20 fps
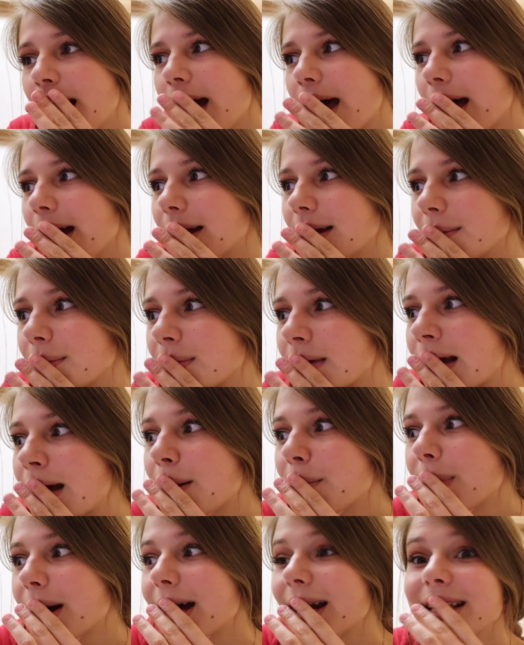Um,
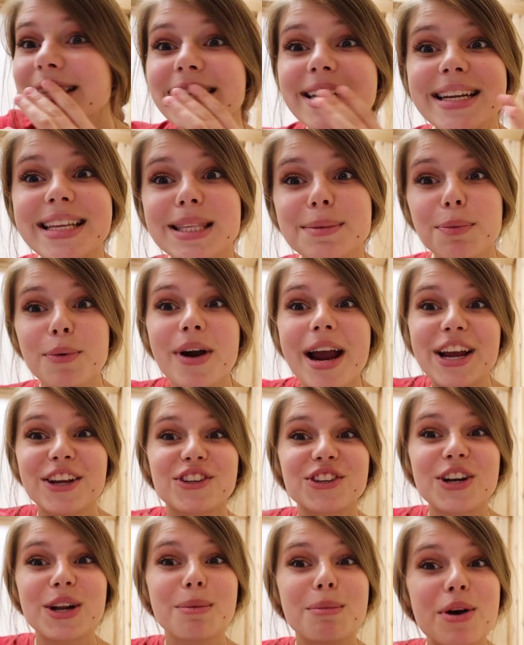but it's an
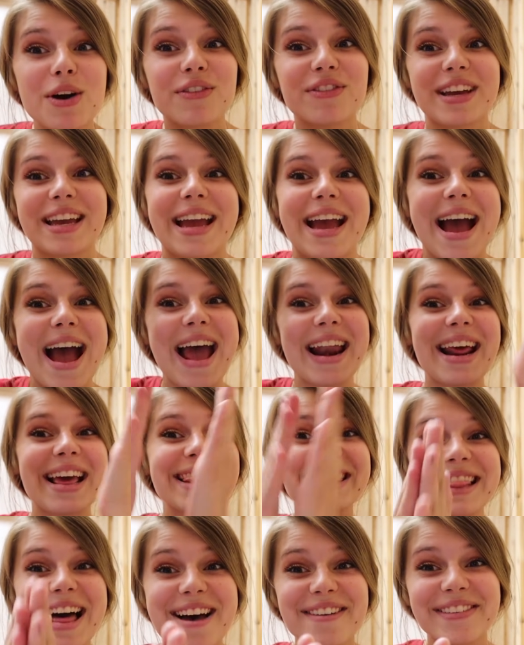inspirational movie and I
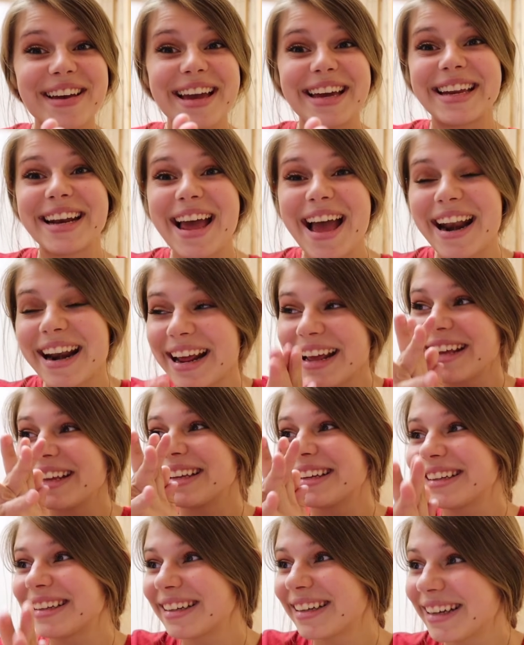love it and I
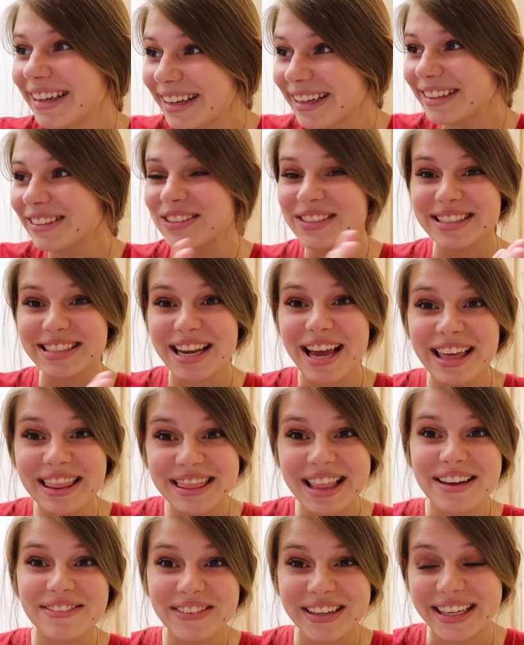just, I
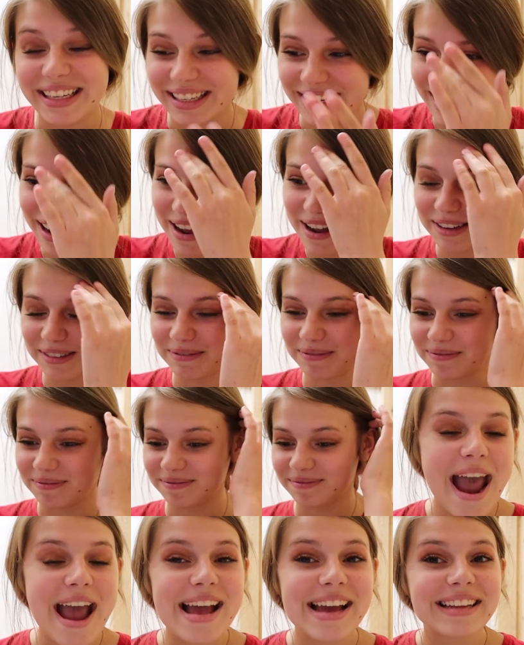love it.
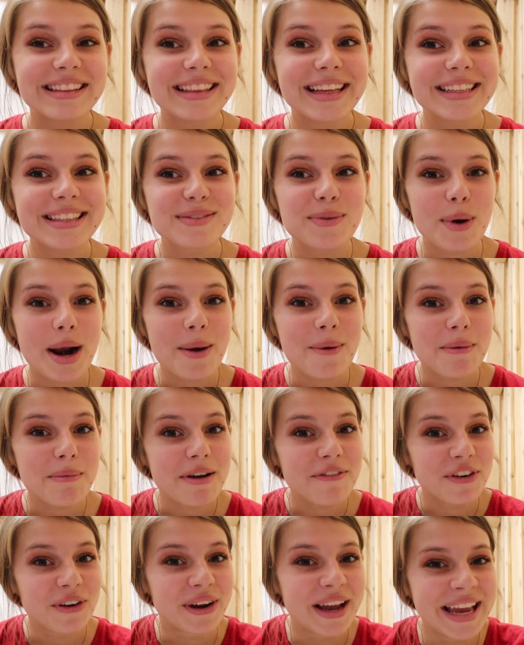Um, and that's what I want
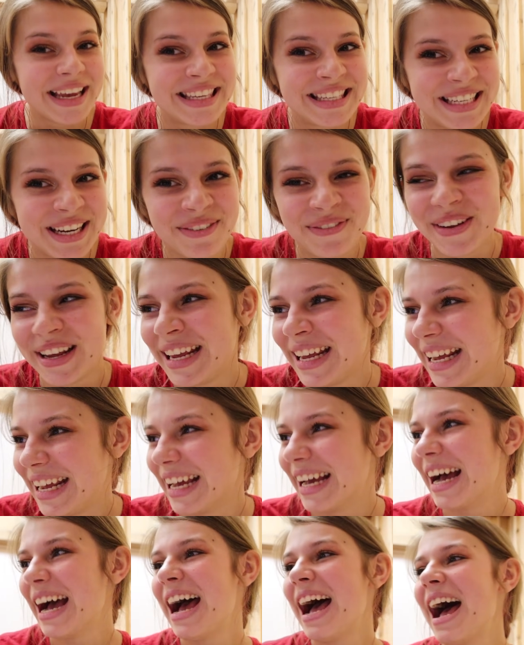my focus to be.
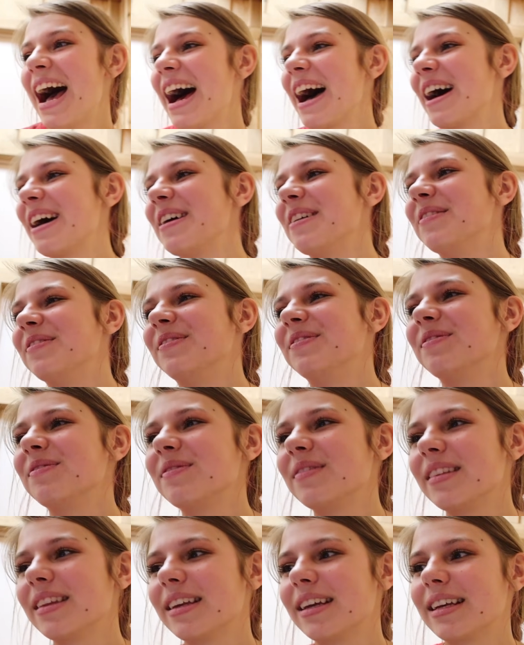Um,
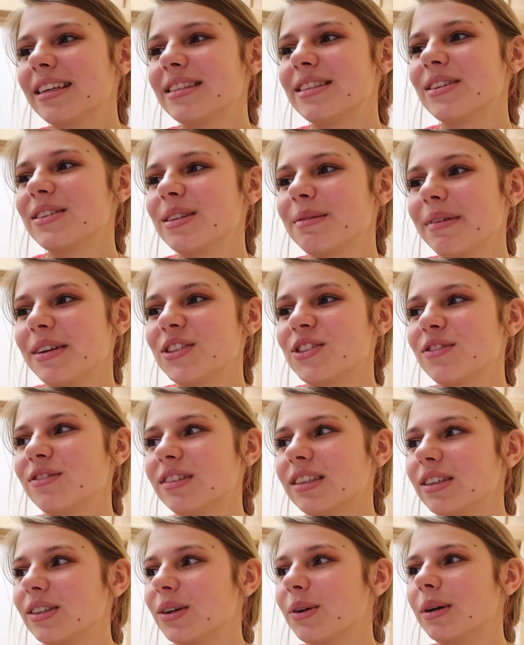cause there's a bunch of
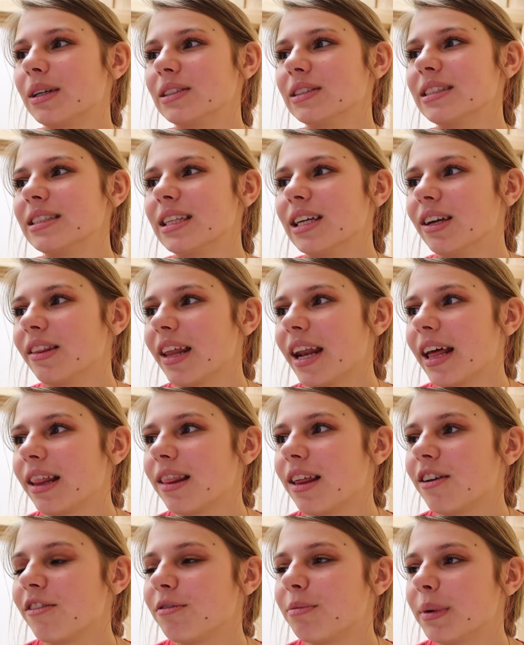little quotes in there that I
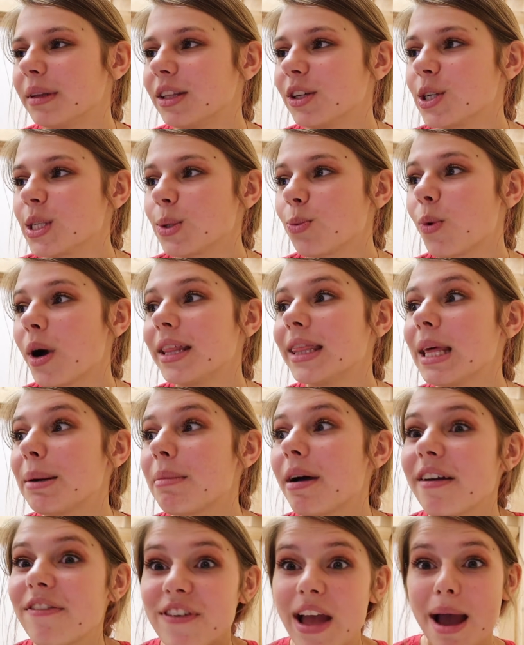love, but there's one that
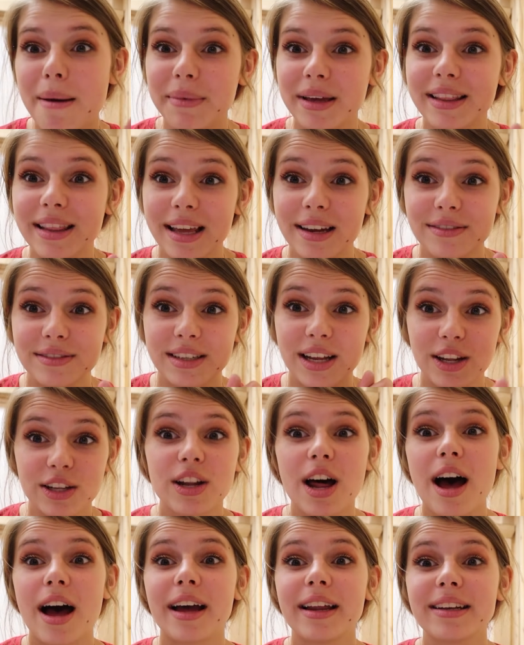my family loves a
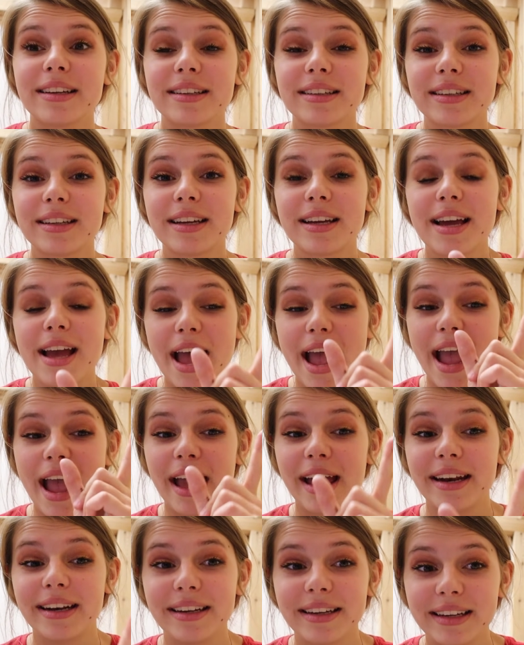lot
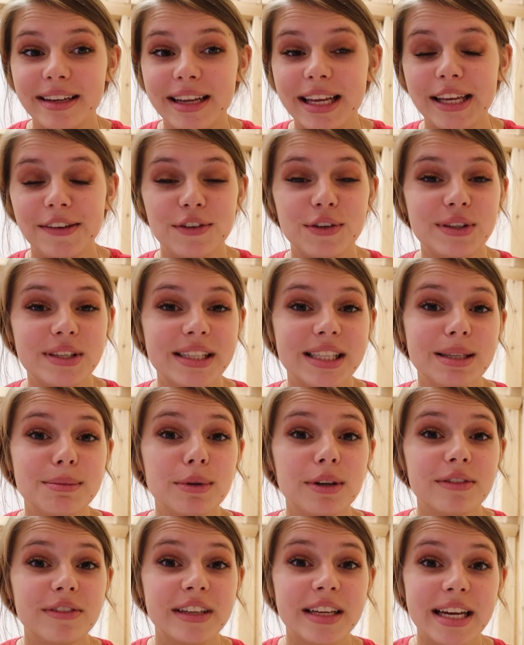and if you've seen the
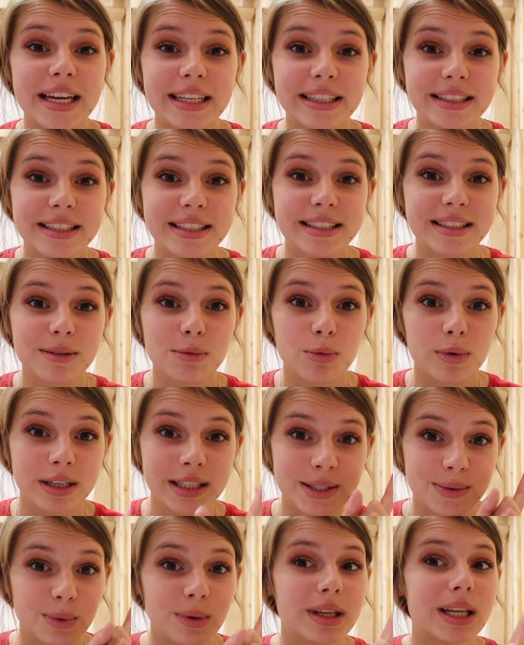movie, it's
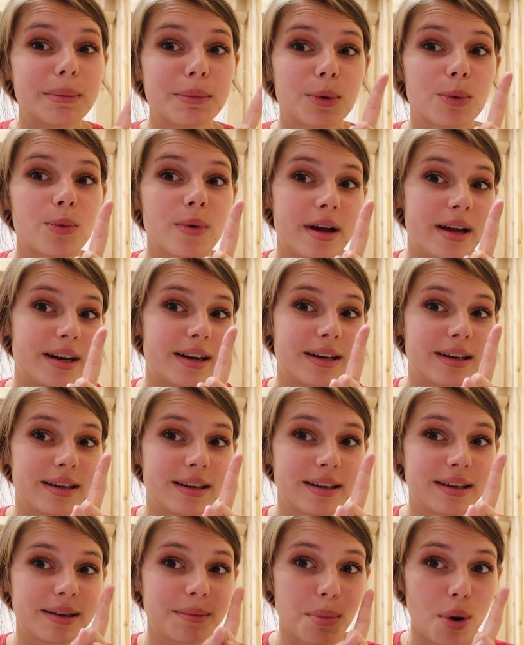what's rule number one?
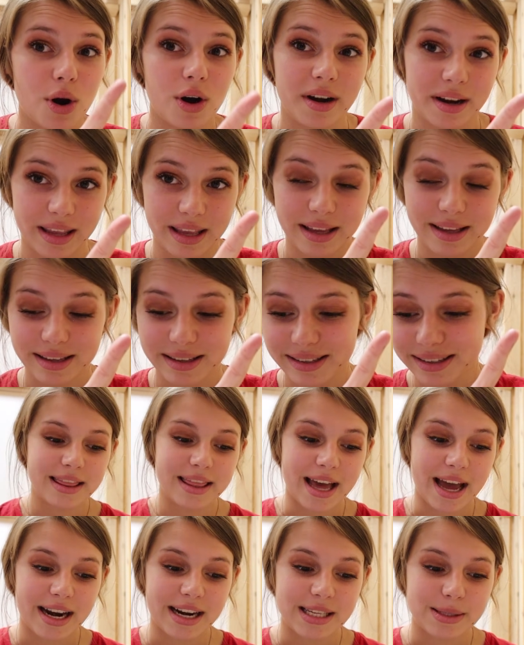Party.
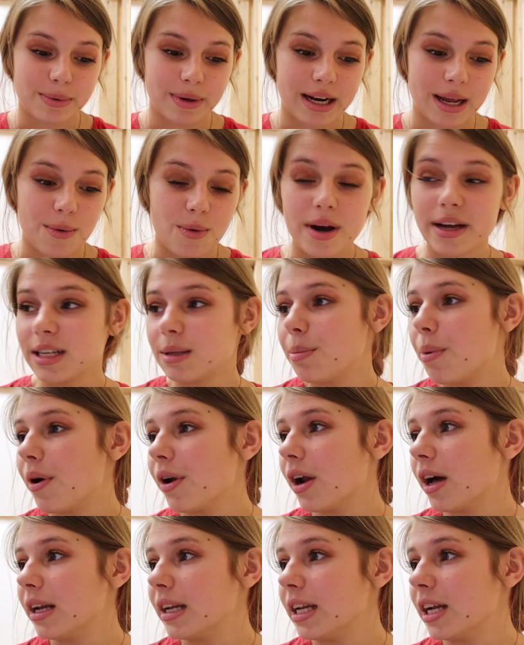That is what I want to put
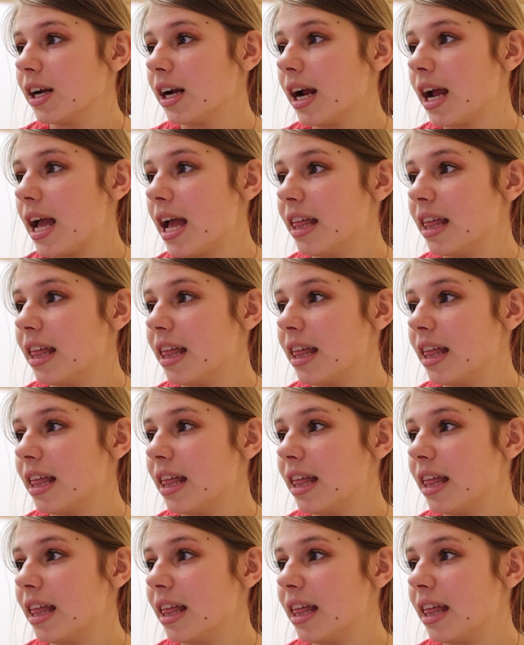on here.